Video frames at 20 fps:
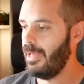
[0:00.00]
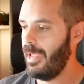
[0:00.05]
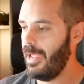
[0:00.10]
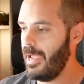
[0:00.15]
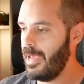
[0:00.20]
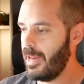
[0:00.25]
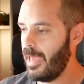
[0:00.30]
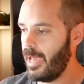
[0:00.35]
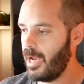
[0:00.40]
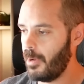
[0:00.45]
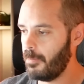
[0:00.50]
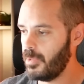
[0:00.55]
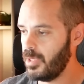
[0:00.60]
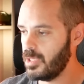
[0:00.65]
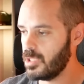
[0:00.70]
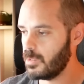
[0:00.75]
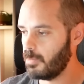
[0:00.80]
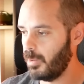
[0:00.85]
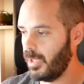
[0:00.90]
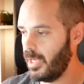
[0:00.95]
and head-up
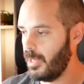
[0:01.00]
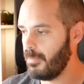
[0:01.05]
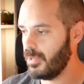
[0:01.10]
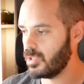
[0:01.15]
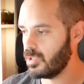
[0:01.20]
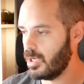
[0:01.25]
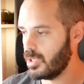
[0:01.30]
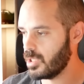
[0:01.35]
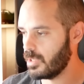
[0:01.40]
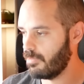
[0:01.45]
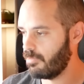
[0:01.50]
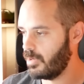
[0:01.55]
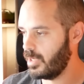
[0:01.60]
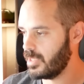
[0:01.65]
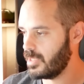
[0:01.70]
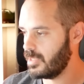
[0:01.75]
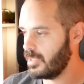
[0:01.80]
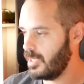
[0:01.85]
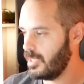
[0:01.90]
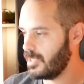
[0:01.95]
display, massaging
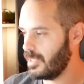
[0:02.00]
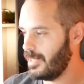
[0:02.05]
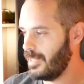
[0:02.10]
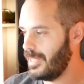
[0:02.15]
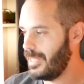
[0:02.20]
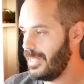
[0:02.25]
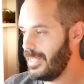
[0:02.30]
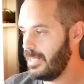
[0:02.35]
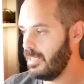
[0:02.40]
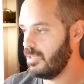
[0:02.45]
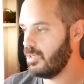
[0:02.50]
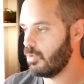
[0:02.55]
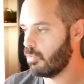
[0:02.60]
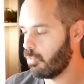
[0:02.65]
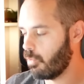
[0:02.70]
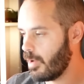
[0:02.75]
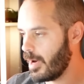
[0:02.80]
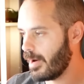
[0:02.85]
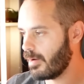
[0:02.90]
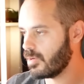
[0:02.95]
front seats, and heated
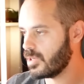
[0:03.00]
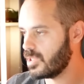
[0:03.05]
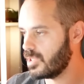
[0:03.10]
rear